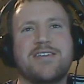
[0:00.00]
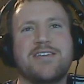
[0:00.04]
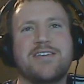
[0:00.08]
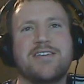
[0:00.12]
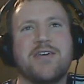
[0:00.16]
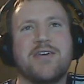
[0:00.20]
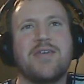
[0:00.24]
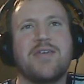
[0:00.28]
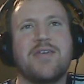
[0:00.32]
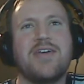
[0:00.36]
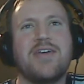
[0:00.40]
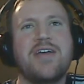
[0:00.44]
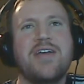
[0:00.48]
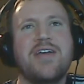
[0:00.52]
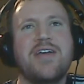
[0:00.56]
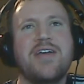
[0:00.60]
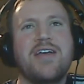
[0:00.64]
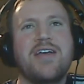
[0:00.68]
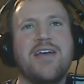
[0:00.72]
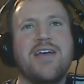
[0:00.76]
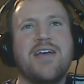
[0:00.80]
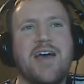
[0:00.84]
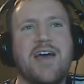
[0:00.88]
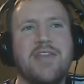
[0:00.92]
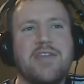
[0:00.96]
So
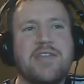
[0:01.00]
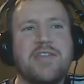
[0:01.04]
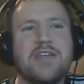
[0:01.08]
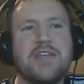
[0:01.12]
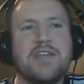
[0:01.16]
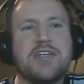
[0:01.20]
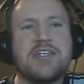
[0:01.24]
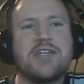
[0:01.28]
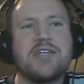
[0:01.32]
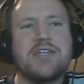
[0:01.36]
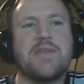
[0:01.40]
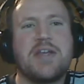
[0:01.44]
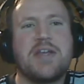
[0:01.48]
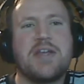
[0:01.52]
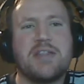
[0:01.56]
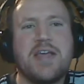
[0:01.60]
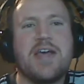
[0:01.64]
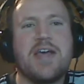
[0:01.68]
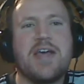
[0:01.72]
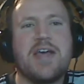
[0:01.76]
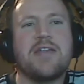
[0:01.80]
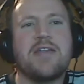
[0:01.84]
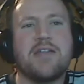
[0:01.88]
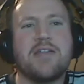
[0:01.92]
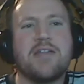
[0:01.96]
I think they should make
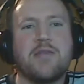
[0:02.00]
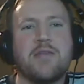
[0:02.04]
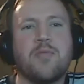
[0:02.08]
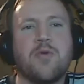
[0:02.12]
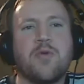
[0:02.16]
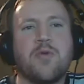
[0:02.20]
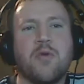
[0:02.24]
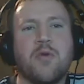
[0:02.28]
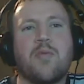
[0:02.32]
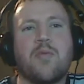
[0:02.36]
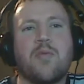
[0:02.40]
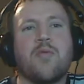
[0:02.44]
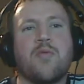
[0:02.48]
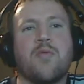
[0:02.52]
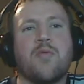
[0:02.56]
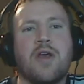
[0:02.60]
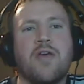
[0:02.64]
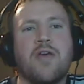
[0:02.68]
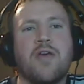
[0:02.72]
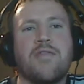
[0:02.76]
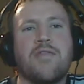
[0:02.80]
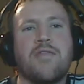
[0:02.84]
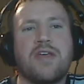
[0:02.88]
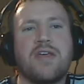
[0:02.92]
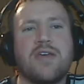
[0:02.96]
that a little more
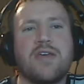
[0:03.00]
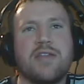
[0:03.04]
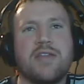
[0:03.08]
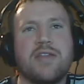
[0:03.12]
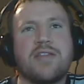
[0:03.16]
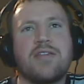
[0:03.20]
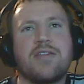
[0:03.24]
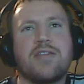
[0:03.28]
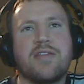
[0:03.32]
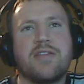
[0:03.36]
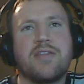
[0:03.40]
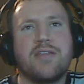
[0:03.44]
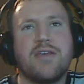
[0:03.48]
rare of a hit